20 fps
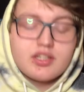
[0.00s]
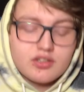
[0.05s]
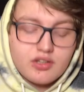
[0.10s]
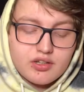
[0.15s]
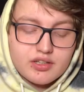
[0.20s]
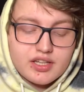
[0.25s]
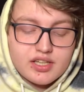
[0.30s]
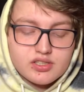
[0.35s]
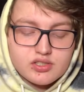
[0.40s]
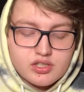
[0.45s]

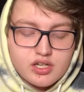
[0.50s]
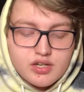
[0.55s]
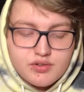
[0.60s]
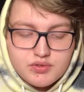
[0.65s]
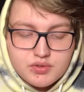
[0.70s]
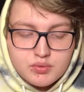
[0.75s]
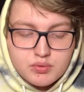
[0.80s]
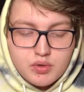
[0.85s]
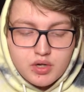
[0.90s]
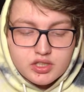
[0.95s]
log yesterday
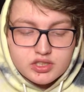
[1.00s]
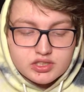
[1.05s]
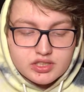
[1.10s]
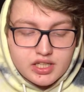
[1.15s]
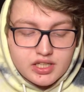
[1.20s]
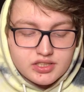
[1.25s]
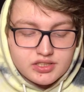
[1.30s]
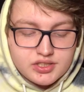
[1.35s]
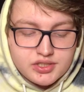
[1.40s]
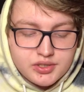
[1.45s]
if you watched
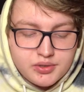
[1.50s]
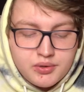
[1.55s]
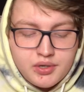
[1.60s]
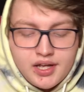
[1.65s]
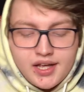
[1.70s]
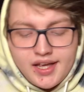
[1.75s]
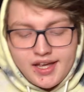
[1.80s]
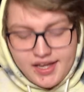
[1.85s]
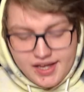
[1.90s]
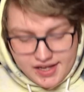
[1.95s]
that too,
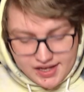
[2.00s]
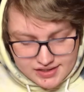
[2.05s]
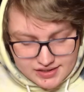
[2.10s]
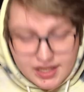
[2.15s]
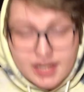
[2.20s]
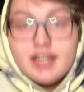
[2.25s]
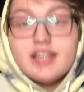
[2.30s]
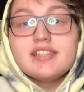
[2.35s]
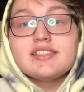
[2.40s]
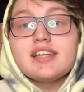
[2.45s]
and
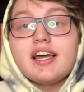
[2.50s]
that is